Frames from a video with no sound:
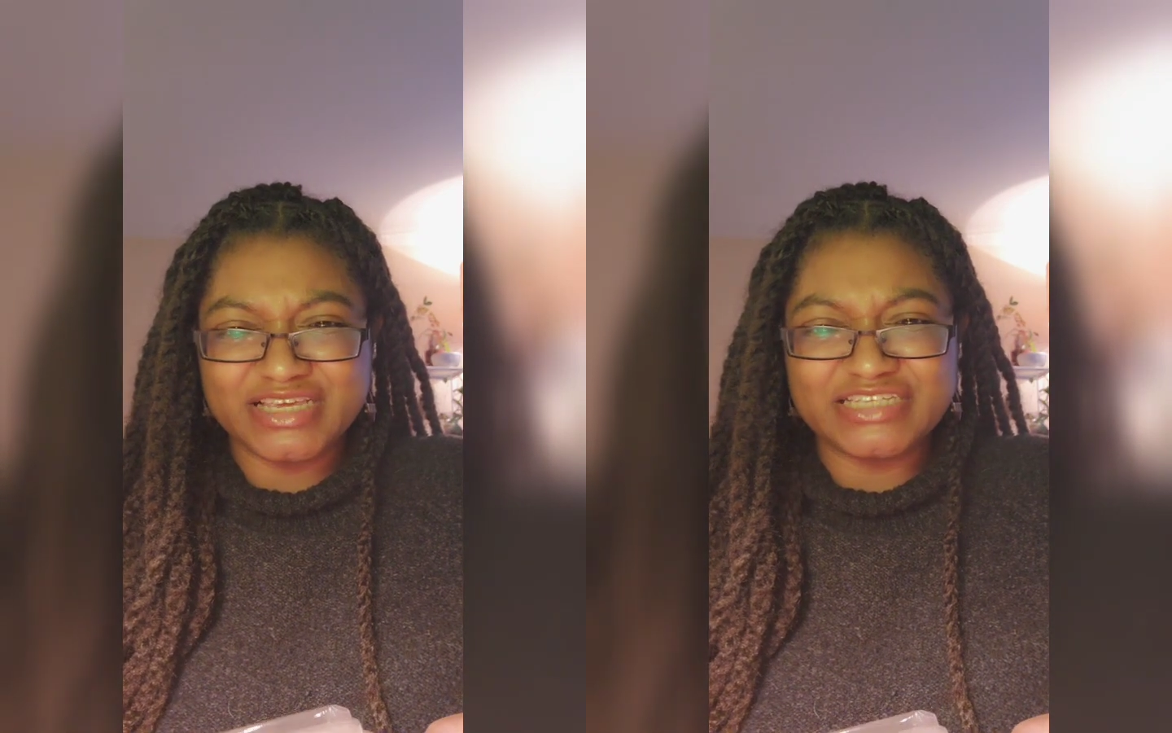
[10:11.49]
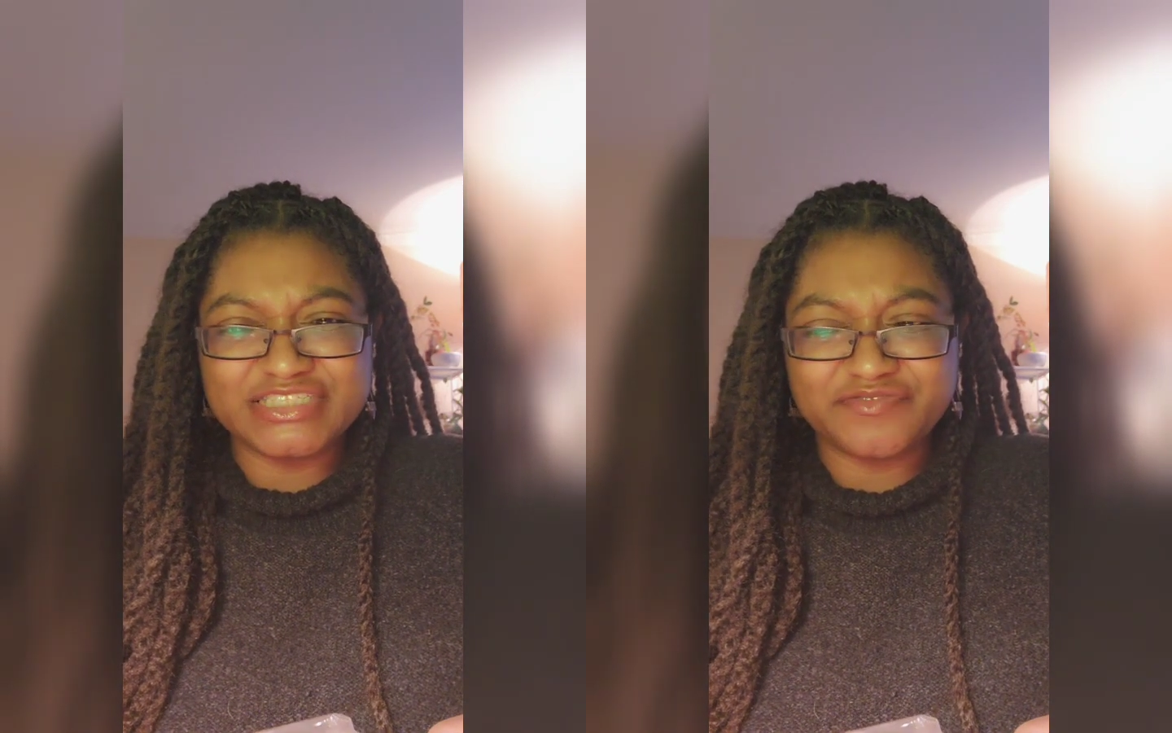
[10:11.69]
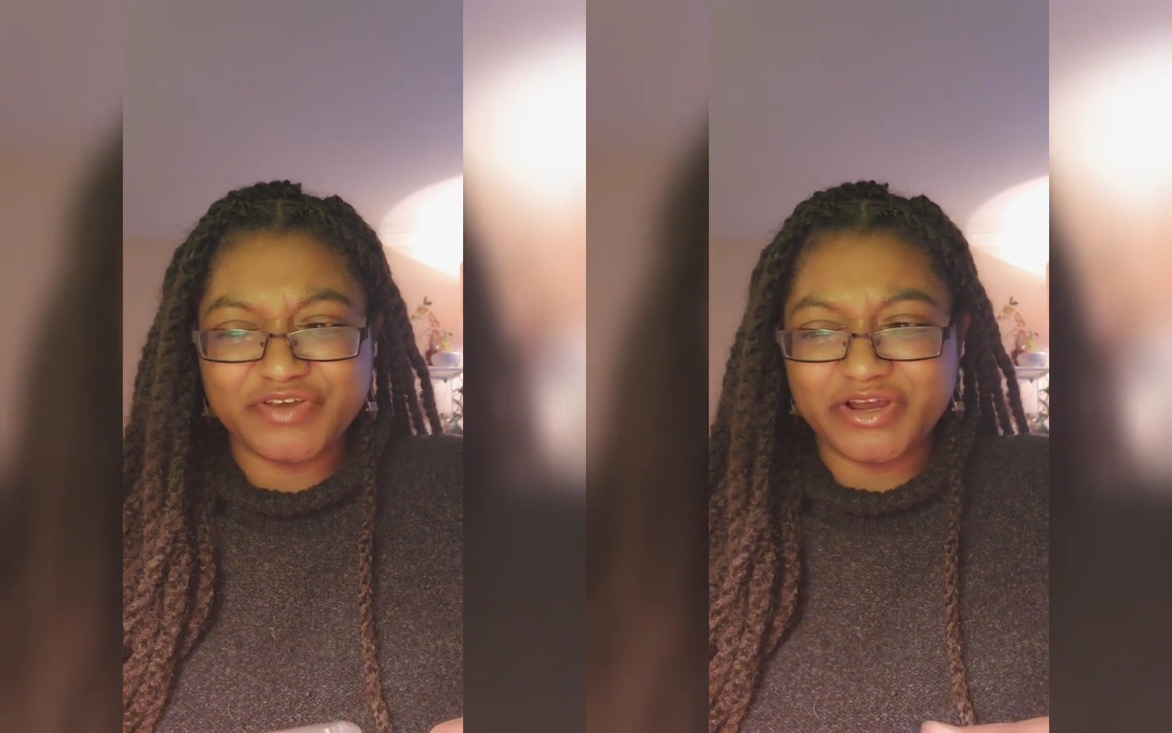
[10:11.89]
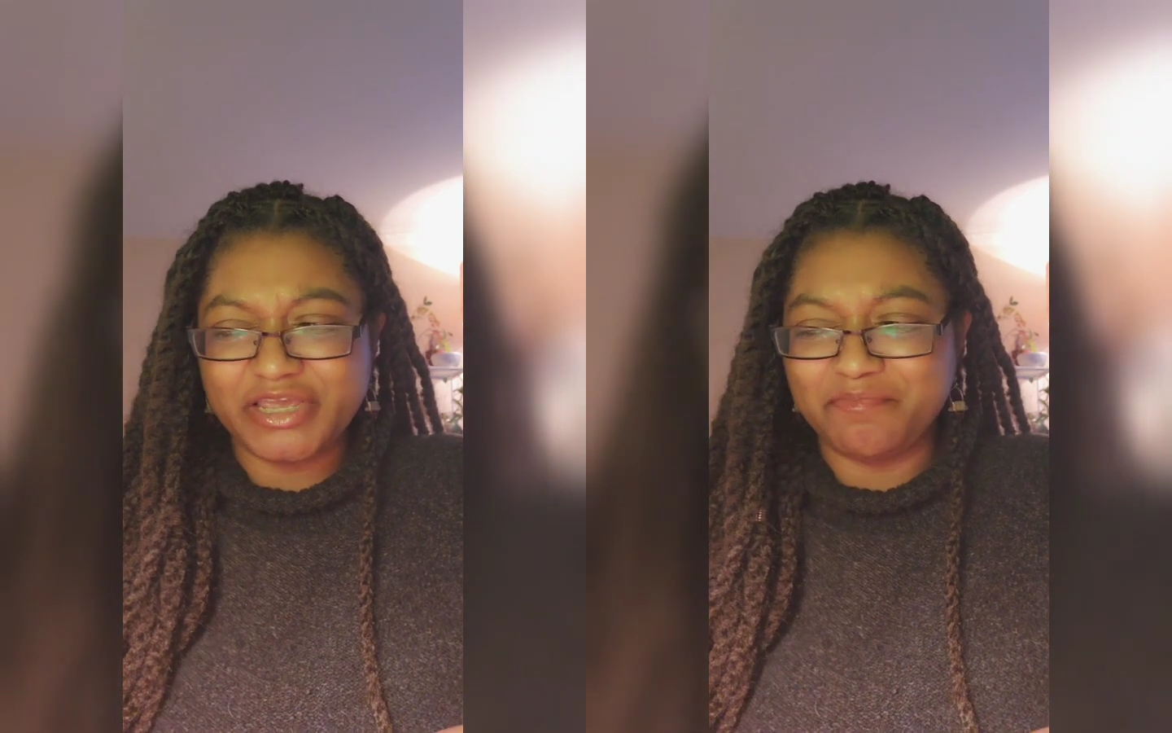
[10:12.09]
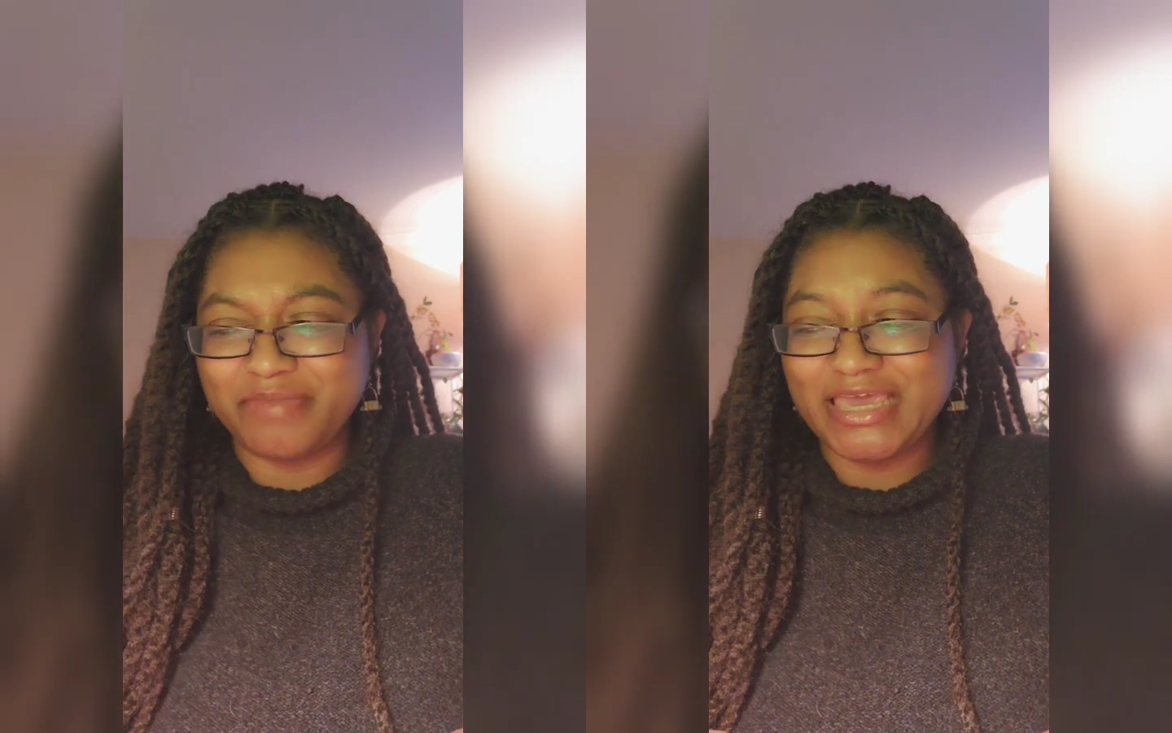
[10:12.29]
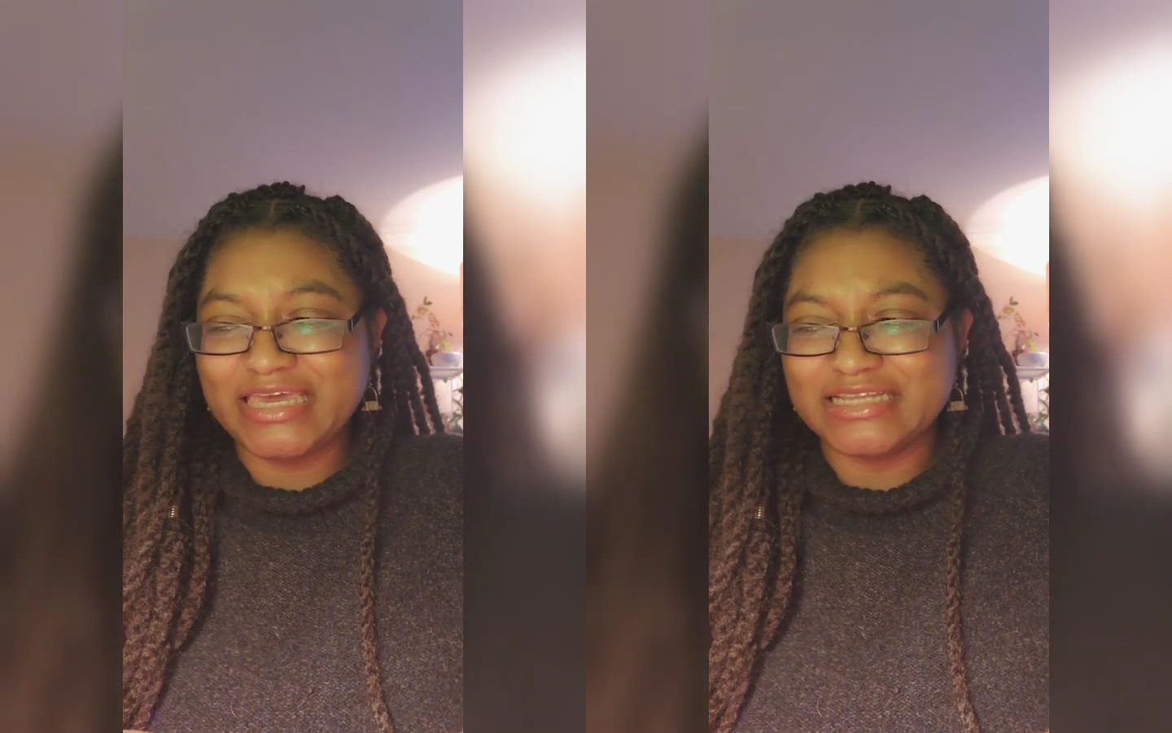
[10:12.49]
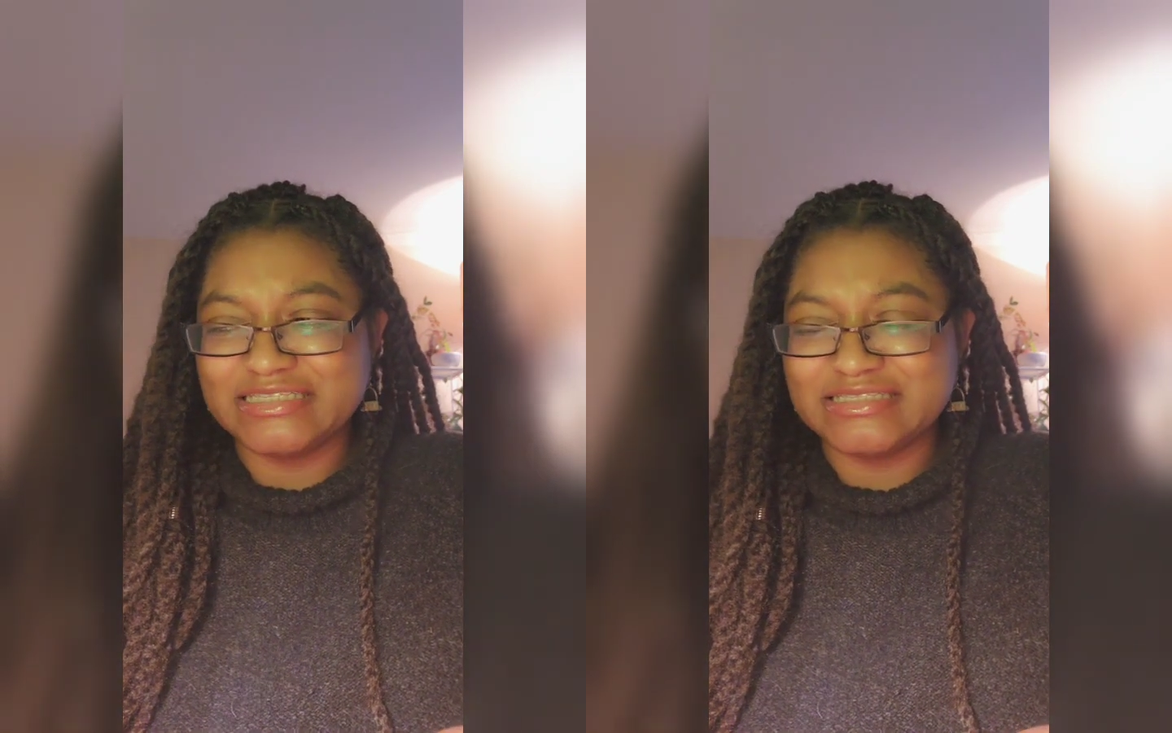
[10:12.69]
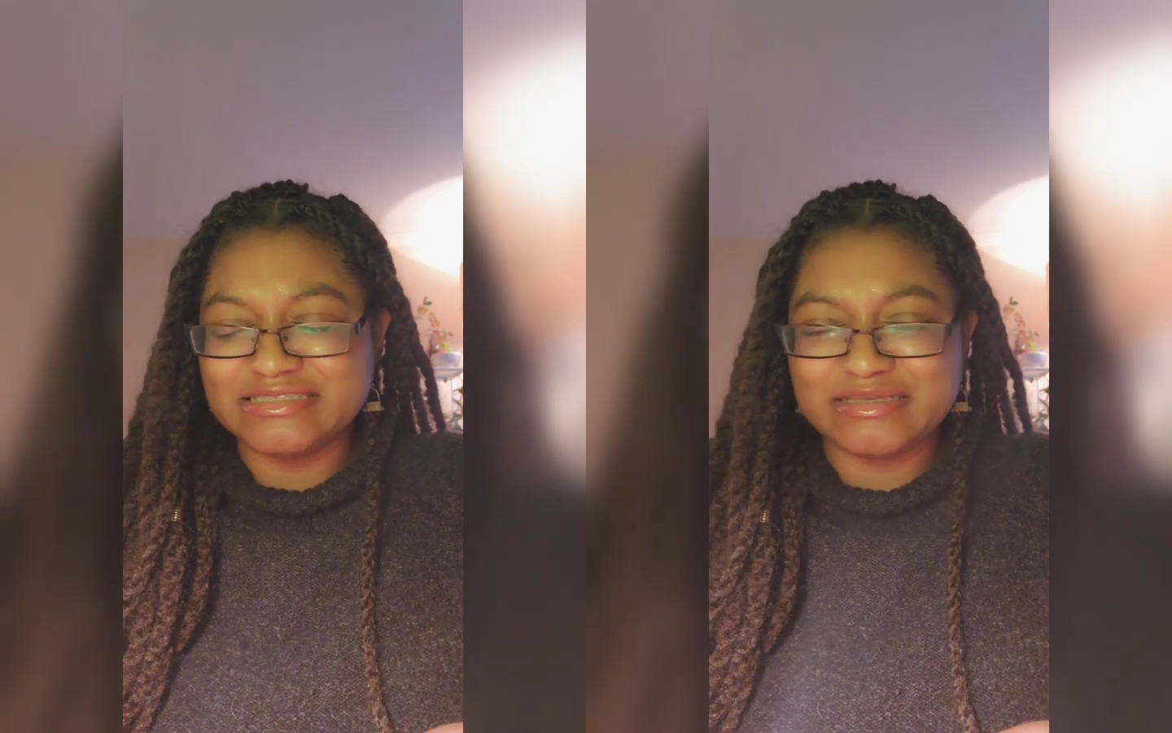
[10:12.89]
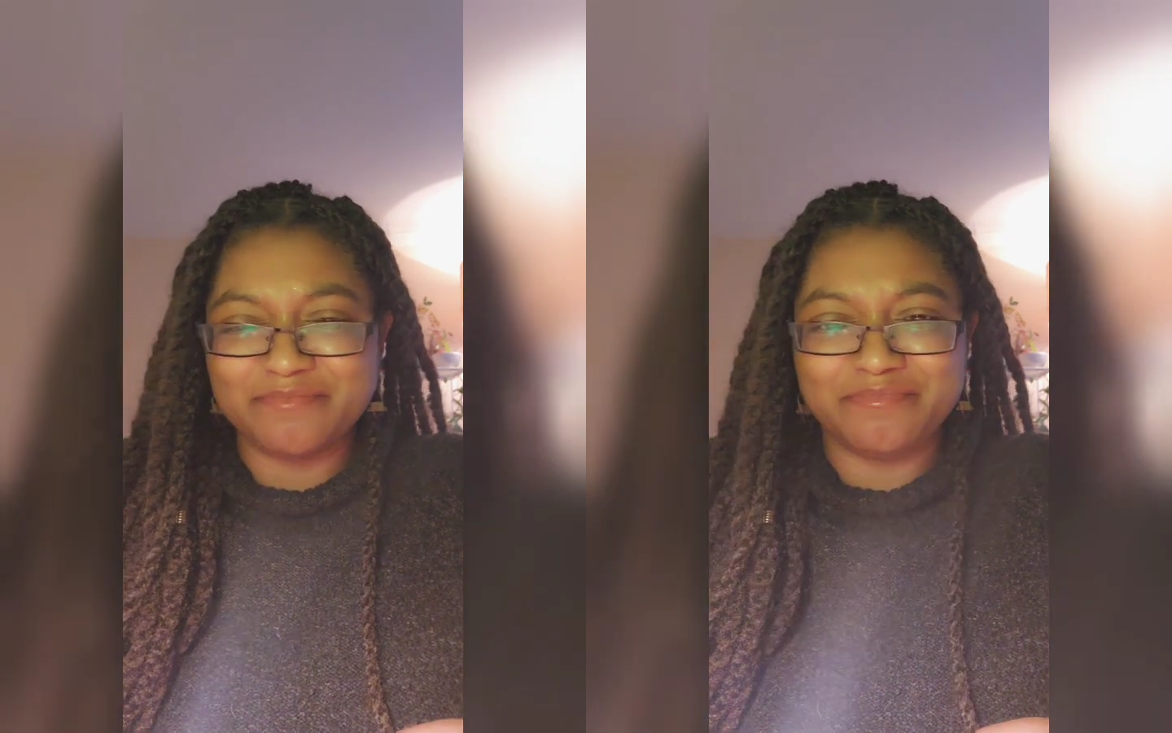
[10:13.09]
it's just very baking